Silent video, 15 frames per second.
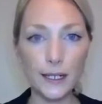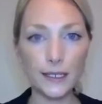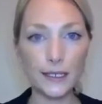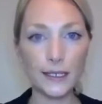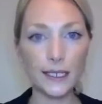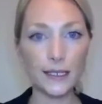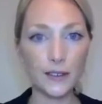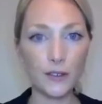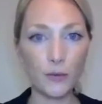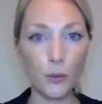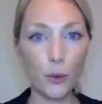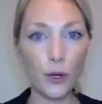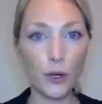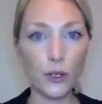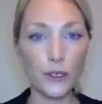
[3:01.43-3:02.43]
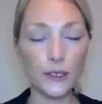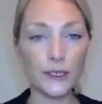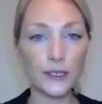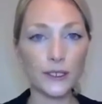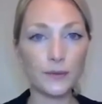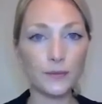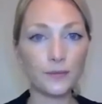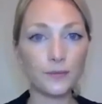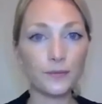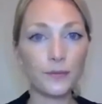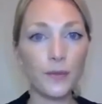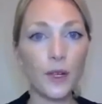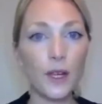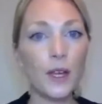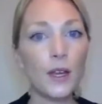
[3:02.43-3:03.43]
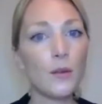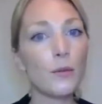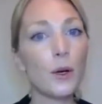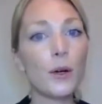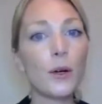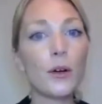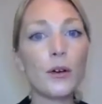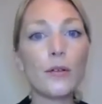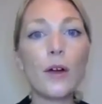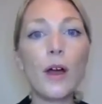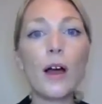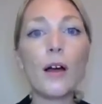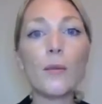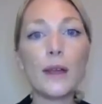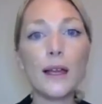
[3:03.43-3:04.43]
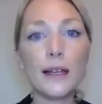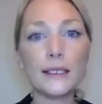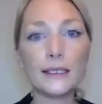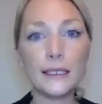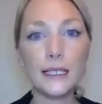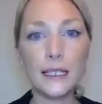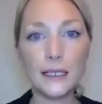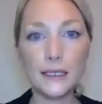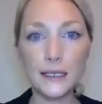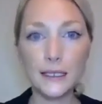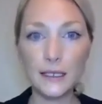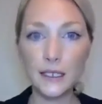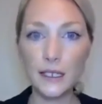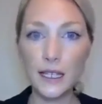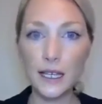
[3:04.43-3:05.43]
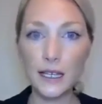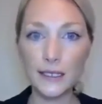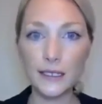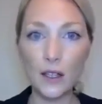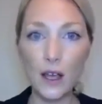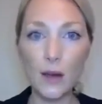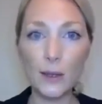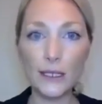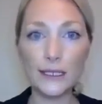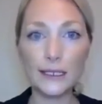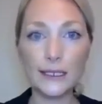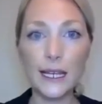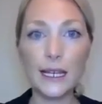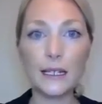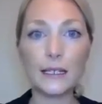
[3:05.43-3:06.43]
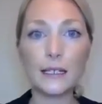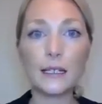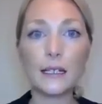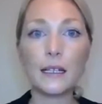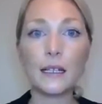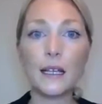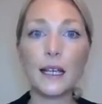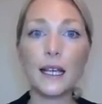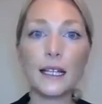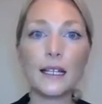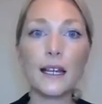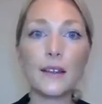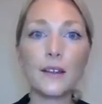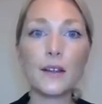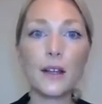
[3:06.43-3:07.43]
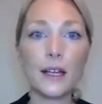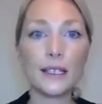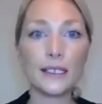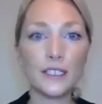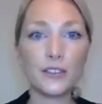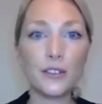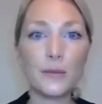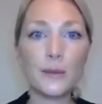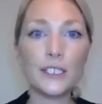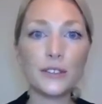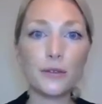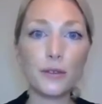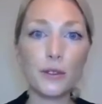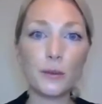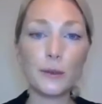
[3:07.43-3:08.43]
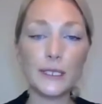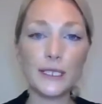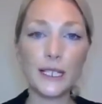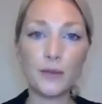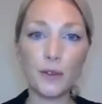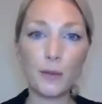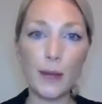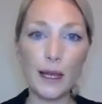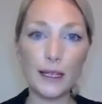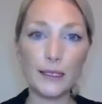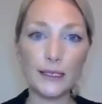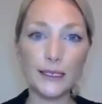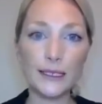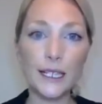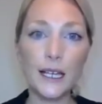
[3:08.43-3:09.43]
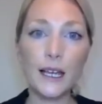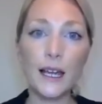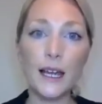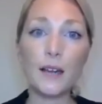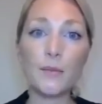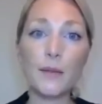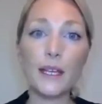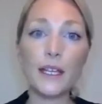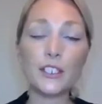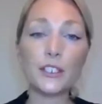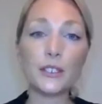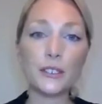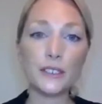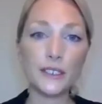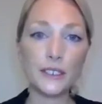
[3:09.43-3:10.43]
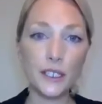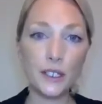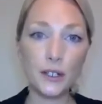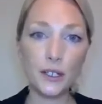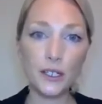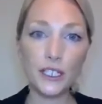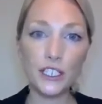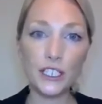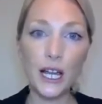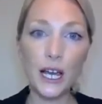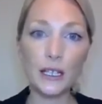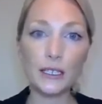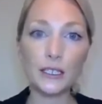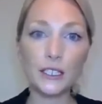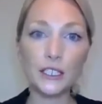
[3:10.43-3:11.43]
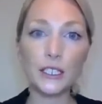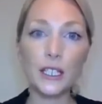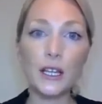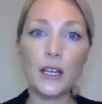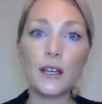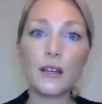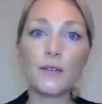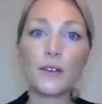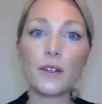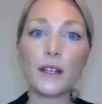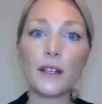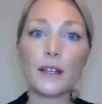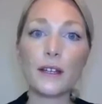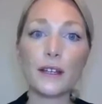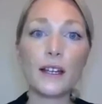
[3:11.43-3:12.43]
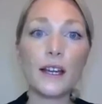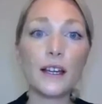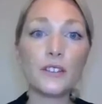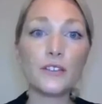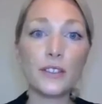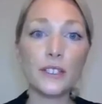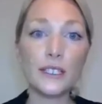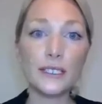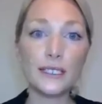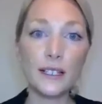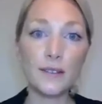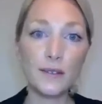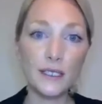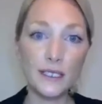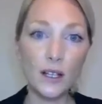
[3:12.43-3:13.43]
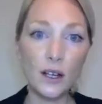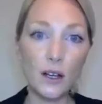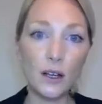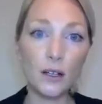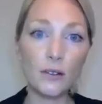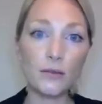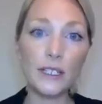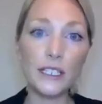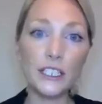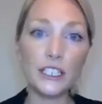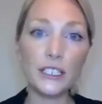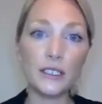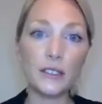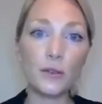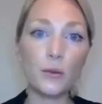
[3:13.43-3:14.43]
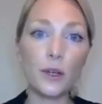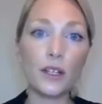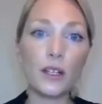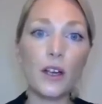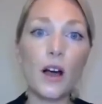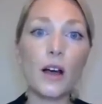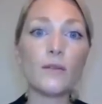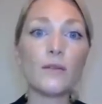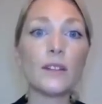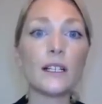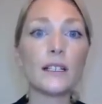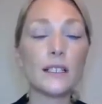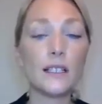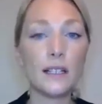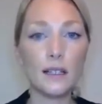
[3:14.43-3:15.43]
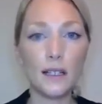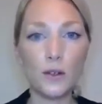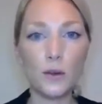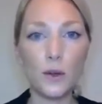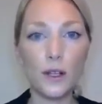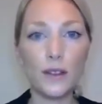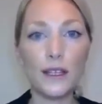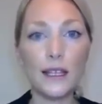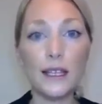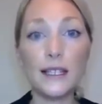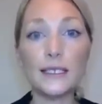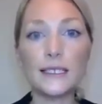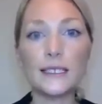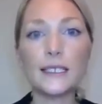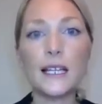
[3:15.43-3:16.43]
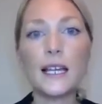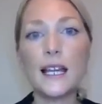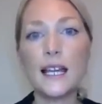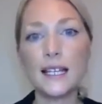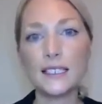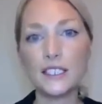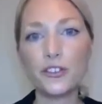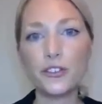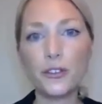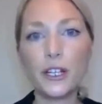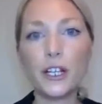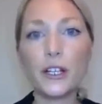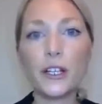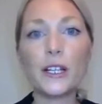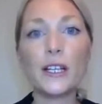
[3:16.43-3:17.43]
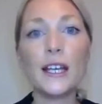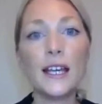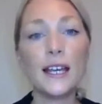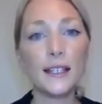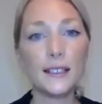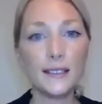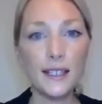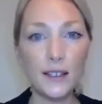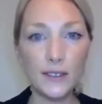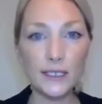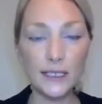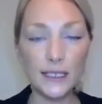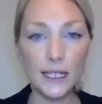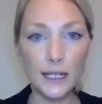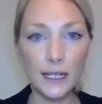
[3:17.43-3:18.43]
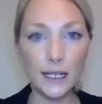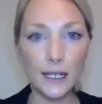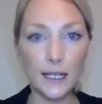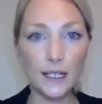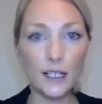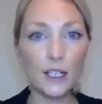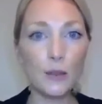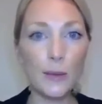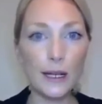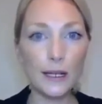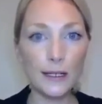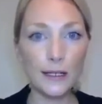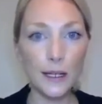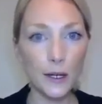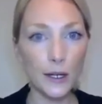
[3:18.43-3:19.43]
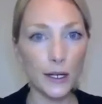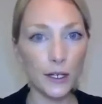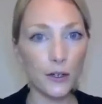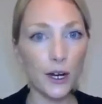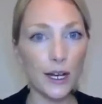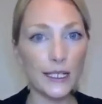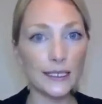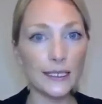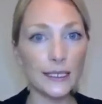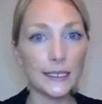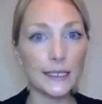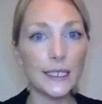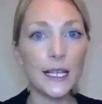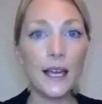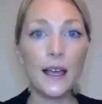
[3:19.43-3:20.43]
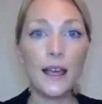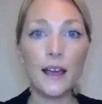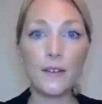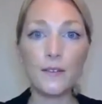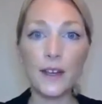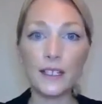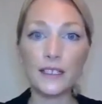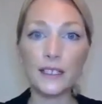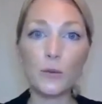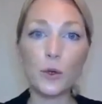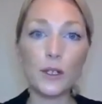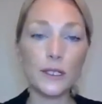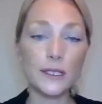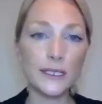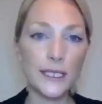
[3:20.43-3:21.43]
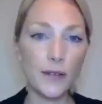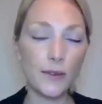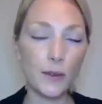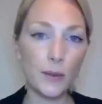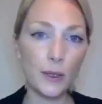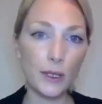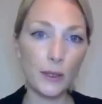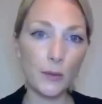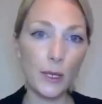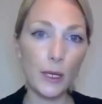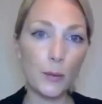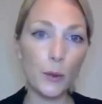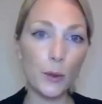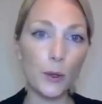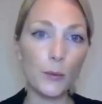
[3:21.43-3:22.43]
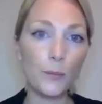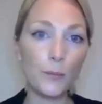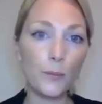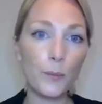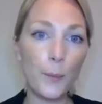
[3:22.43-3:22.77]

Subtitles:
extensive borders. Boko Haram has links to the Islamic State and other extremist groups and remains a major security challenge for the countries of the Sahel region, where the conflict in the northeast has triggered a devastating humanitarian crisis affecting more than 7 million people.